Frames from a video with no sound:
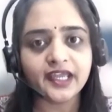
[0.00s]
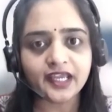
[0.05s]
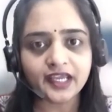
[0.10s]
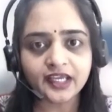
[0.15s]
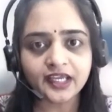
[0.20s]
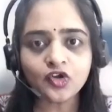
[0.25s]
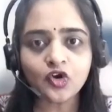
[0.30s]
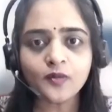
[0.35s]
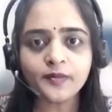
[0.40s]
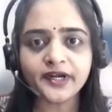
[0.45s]

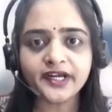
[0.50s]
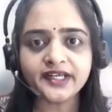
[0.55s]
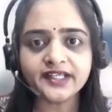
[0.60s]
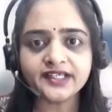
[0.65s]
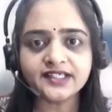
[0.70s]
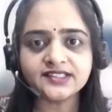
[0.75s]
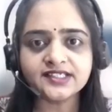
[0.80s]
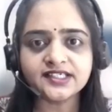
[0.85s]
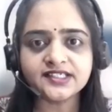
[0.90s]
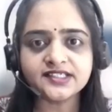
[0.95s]
In
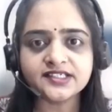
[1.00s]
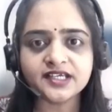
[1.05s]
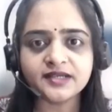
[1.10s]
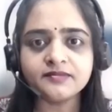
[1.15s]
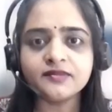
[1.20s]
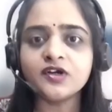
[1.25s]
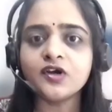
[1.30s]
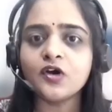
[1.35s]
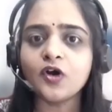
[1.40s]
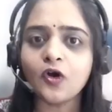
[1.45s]
operating
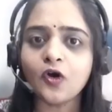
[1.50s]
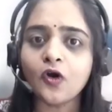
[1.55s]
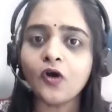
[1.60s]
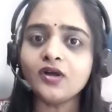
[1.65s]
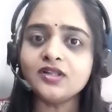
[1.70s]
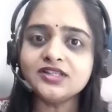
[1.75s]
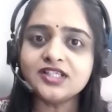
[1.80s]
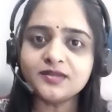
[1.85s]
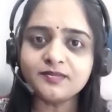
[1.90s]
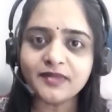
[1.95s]
system,
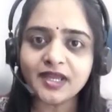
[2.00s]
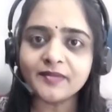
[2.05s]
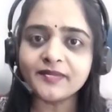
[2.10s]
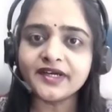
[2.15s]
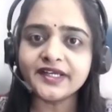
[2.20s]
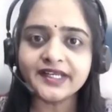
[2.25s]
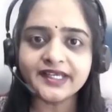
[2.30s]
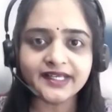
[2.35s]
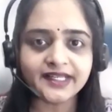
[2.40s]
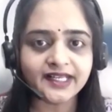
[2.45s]
all the
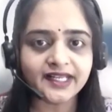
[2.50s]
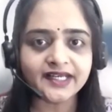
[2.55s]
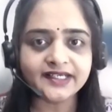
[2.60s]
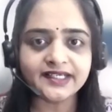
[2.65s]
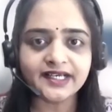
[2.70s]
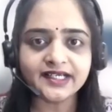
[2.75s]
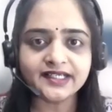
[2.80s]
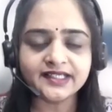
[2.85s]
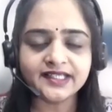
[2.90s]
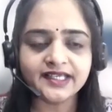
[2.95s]
memory
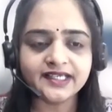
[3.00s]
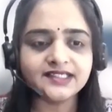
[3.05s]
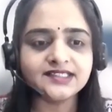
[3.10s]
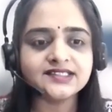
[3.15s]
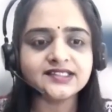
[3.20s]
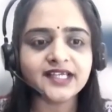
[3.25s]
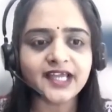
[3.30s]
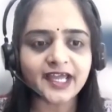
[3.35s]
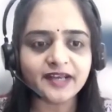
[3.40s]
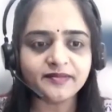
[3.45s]
related
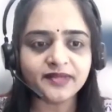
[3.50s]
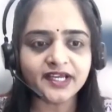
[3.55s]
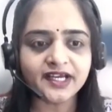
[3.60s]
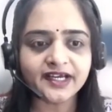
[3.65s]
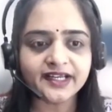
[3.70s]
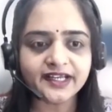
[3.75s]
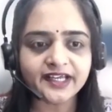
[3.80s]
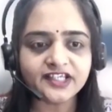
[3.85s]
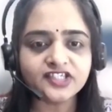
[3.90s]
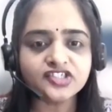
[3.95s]
things can be
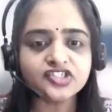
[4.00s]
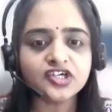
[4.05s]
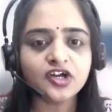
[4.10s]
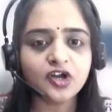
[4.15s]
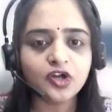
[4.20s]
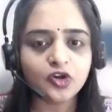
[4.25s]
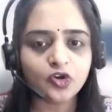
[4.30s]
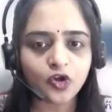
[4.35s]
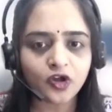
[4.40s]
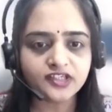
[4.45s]
arranged
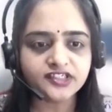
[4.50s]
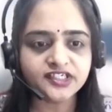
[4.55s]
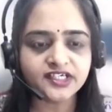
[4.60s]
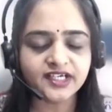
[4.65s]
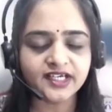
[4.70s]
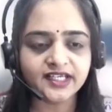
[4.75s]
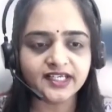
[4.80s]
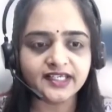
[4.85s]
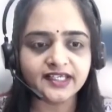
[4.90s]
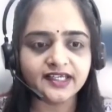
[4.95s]

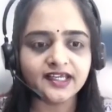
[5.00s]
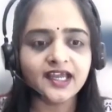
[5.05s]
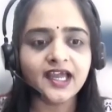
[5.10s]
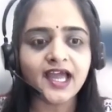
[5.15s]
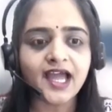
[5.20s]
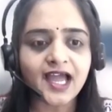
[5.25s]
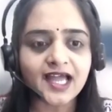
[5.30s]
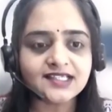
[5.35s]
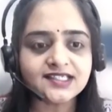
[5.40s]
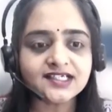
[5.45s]
logically
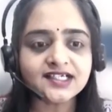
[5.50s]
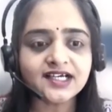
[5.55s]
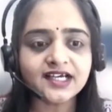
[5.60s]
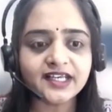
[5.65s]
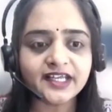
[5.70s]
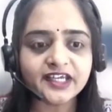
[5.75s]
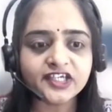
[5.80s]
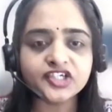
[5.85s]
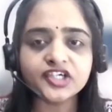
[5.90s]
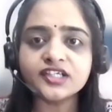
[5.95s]
as a
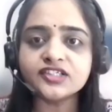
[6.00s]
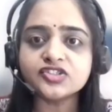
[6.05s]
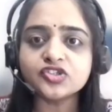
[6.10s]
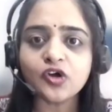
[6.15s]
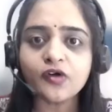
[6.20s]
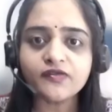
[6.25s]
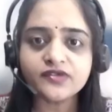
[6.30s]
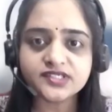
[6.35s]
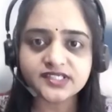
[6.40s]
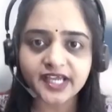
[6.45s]
collections
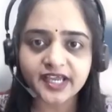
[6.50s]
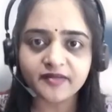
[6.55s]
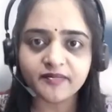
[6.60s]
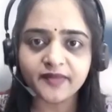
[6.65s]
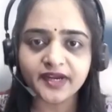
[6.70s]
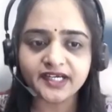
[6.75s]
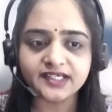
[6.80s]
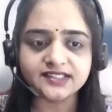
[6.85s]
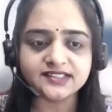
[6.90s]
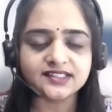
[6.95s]
of
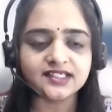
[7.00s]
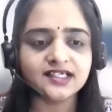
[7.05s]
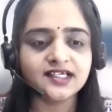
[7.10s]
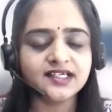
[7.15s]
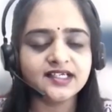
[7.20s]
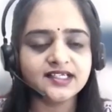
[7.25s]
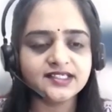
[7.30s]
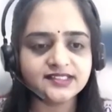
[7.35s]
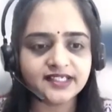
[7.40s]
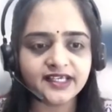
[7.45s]
segments.
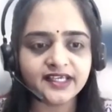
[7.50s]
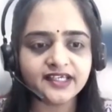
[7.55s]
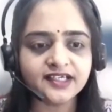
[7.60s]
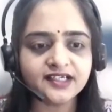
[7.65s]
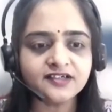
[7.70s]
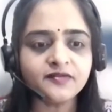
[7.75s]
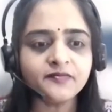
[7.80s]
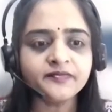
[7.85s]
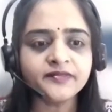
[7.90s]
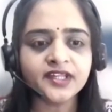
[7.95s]
See
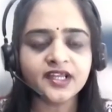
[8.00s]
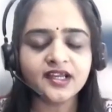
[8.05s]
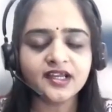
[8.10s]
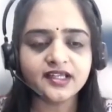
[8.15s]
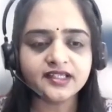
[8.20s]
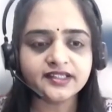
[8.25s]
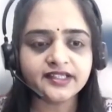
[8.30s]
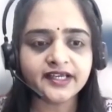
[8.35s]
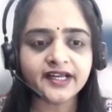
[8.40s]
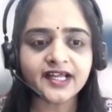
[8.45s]
here,
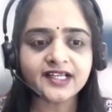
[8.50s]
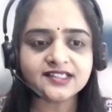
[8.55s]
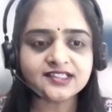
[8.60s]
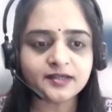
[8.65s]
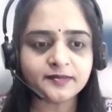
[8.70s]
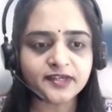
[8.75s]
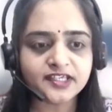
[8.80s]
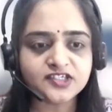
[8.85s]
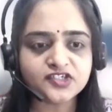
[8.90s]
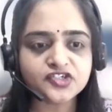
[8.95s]
there are
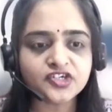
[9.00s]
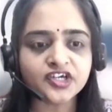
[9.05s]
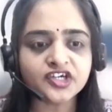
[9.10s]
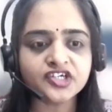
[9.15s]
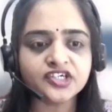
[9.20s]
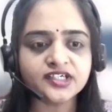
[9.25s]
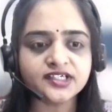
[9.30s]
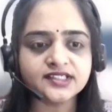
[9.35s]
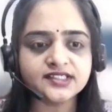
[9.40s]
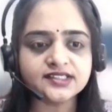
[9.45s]
some
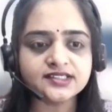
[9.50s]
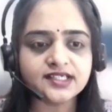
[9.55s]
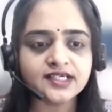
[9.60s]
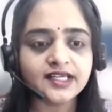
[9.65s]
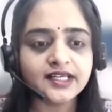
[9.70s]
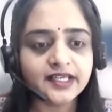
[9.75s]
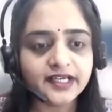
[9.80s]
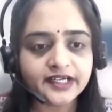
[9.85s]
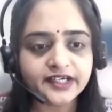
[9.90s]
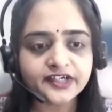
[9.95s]
instructions,
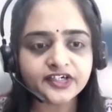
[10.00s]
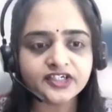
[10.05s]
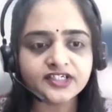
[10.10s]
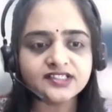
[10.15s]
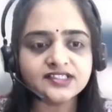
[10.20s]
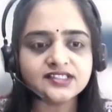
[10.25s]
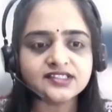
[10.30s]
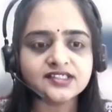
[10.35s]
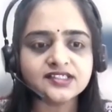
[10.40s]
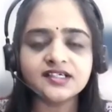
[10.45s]

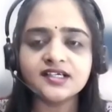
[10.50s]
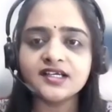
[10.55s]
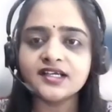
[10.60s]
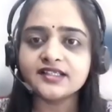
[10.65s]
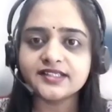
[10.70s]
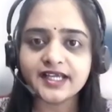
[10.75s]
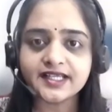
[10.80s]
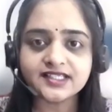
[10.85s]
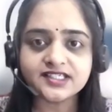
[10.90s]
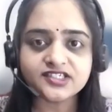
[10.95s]
literals,
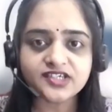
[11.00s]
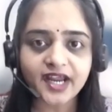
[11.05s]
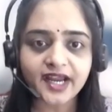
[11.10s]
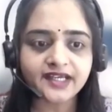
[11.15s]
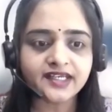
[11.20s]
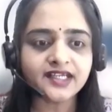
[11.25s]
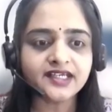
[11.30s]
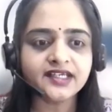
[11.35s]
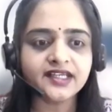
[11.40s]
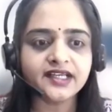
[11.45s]
then
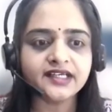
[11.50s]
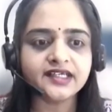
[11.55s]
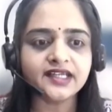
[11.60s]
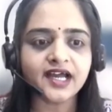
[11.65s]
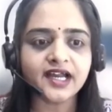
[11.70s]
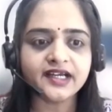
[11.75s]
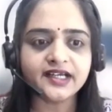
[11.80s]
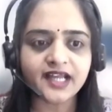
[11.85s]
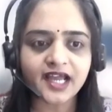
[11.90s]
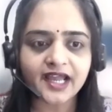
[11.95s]
static
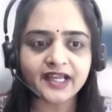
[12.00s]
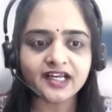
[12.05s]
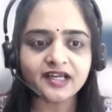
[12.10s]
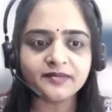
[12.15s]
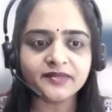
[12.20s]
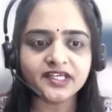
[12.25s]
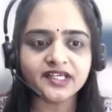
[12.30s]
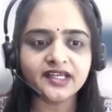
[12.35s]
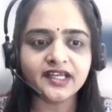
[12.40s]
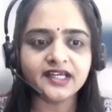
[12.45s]
data,
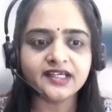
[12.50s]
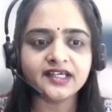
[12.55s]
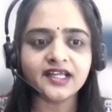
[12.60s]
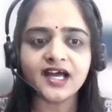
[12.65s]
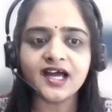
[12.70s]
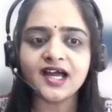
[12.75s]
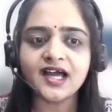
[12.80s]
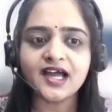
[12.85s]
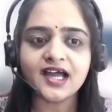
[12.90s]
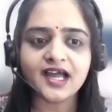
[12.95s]
dynamic
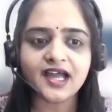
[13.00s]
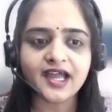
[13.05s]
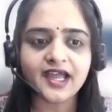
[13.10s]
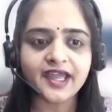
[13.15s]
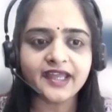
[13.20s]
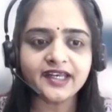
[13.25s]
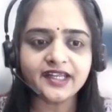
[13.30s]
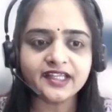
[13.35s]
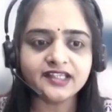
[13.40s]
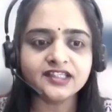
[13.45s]
data,
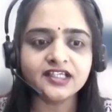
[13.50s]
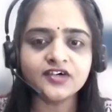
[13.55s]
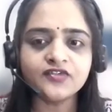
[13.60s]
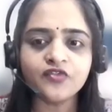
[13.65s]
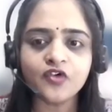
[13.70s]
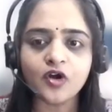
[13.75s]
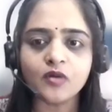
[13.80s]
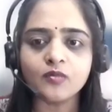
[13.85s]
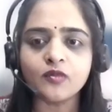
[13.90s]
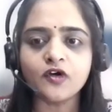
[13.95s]
and in the
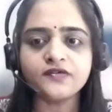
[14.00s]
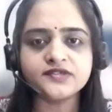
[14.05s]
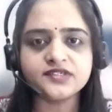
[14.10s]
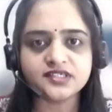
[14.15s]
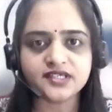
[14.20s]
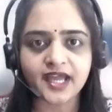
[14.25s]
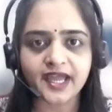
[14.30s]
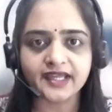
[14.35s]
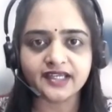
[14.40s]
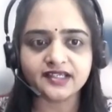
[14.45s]
form of
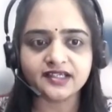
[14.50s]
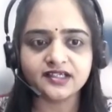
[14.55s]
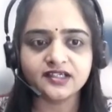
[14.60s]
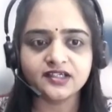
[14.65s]
stack.